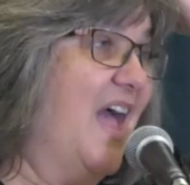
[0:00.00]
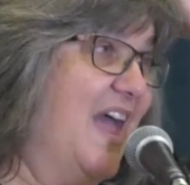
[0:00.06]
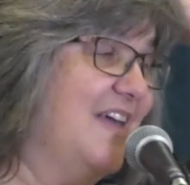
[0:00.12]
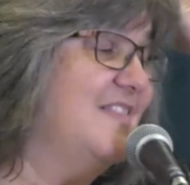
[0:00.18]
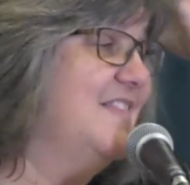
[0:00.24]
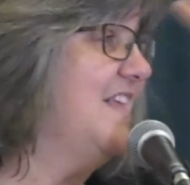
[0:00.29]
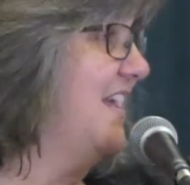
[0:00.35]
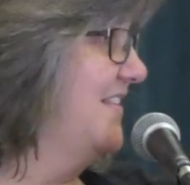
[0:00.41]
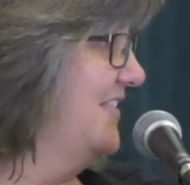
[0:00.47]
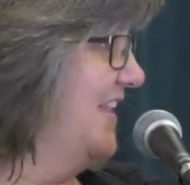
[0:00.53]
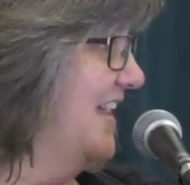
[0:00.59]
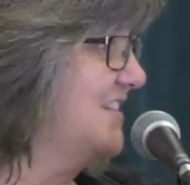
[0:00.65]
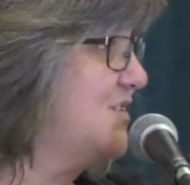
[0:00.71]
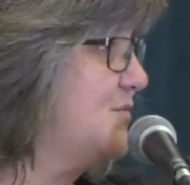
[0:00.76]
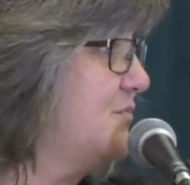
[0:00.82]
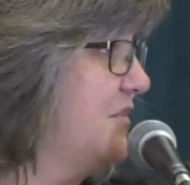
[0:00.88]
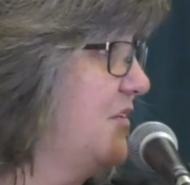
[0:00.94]
And
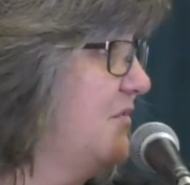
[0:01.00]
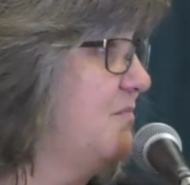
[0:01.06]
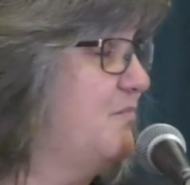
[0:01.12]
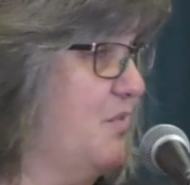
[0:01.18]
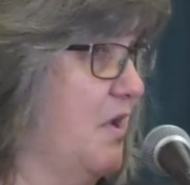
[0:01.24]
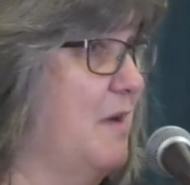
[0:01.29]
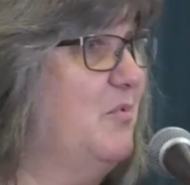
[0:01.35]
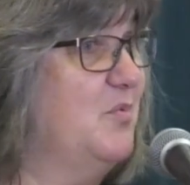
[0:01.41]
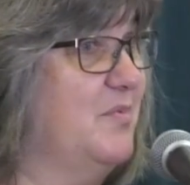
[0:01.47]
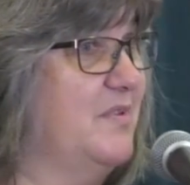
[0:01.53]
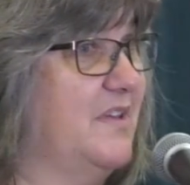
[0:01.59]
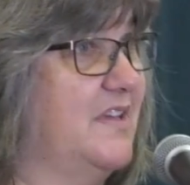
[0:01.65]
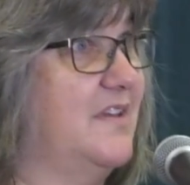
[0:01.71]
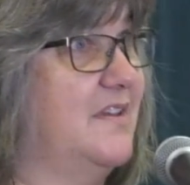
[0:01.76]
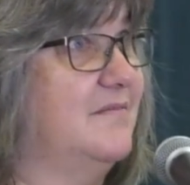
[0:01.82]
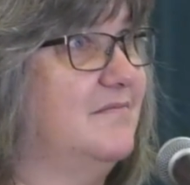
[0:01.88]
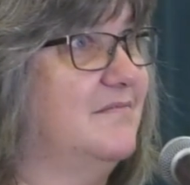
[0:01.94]
that's what
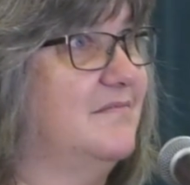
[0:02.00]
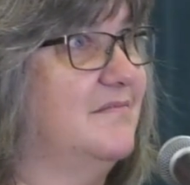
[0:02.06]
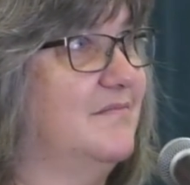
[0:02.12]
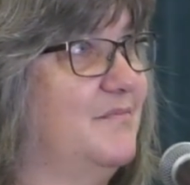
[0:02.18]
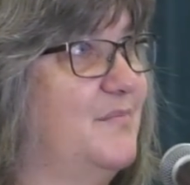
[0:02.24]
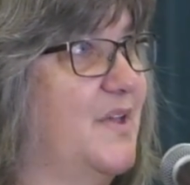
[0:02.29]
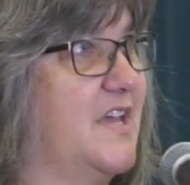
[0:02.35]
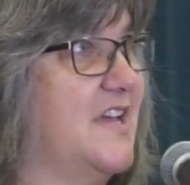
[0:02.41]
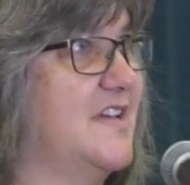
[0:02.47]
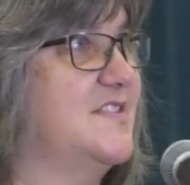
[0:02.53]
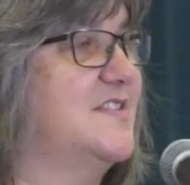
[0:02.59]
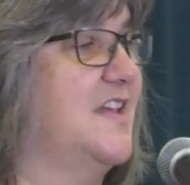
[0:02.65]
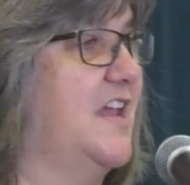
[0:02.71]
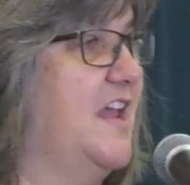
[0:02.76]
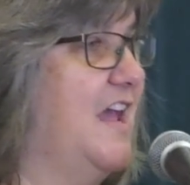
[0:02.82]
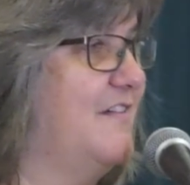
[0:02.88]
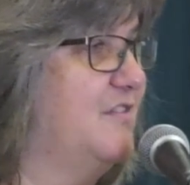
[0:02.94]
probably because
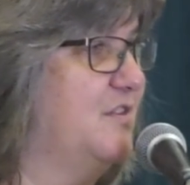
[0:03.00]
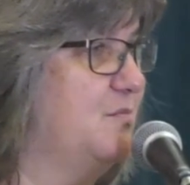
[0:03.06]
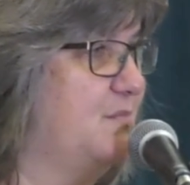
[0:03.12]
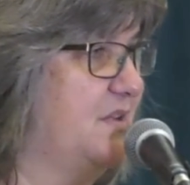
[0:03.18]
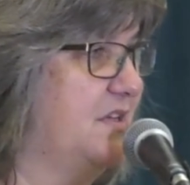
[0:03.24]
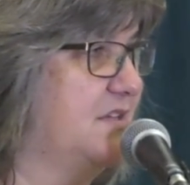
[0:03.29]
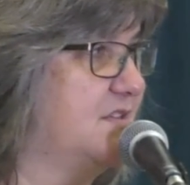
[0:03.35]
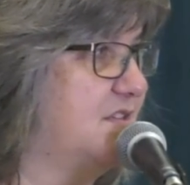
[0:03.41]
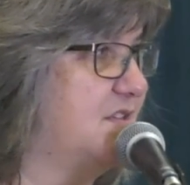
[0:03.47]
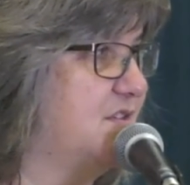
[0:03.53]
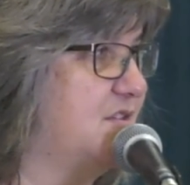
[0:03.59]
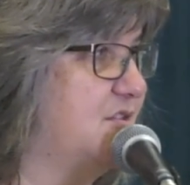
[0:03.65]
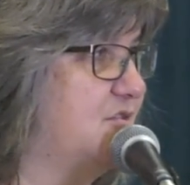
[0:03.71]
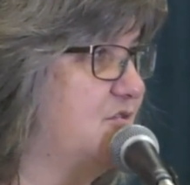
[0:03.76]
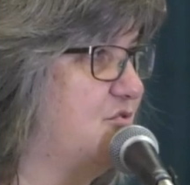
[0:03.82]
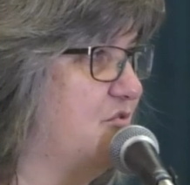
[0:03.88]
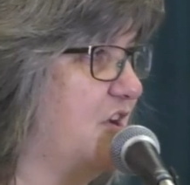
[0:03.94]
they haven't been
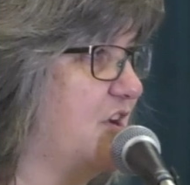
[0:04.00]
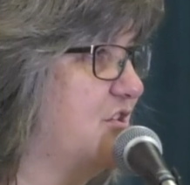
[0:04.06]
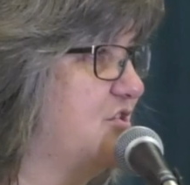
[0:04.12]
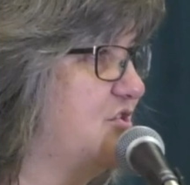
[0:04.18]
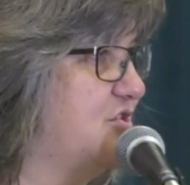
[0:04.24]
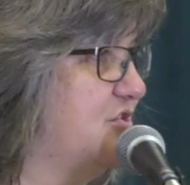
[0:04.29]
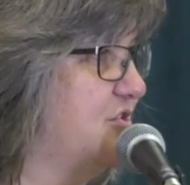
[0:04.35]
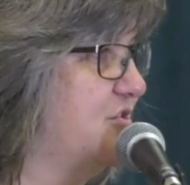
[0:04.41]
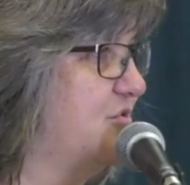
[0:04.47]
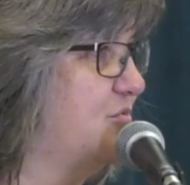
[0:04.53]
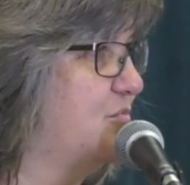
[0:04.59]
structured